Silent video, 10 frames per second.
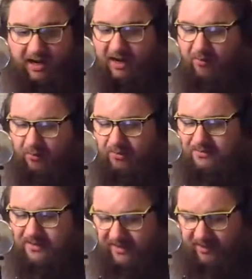I
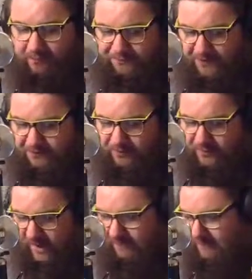want to help people
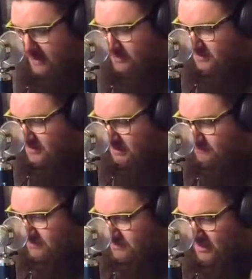not make the
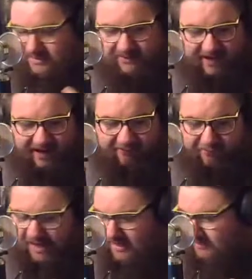same mistakes that I have
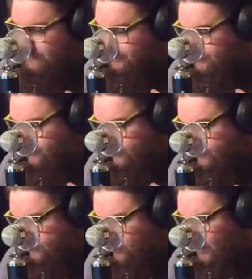made,
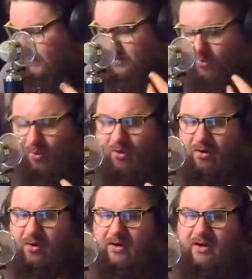
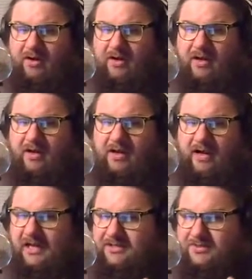or
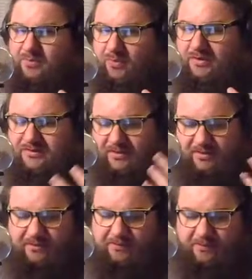I just want
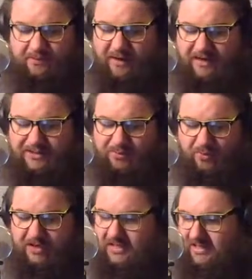to
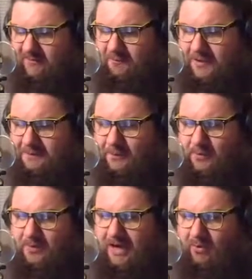give
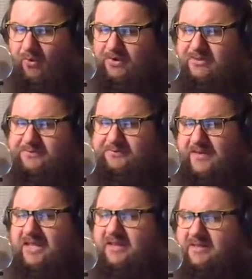people, I want to
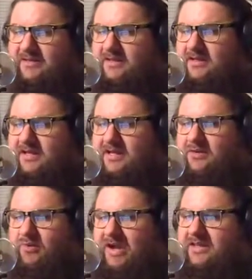vent in
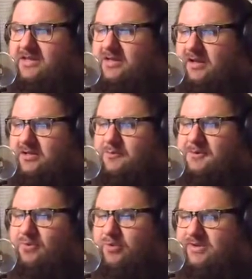a way that other
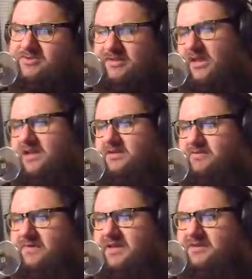people wish that they
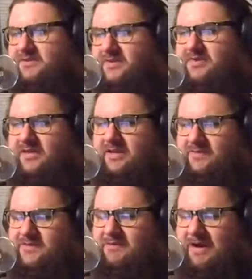could vent, so that
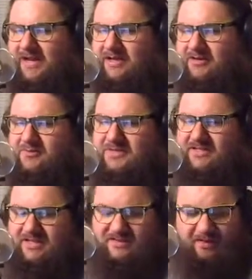if somebody hears me
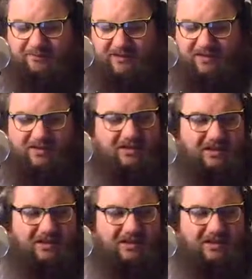say something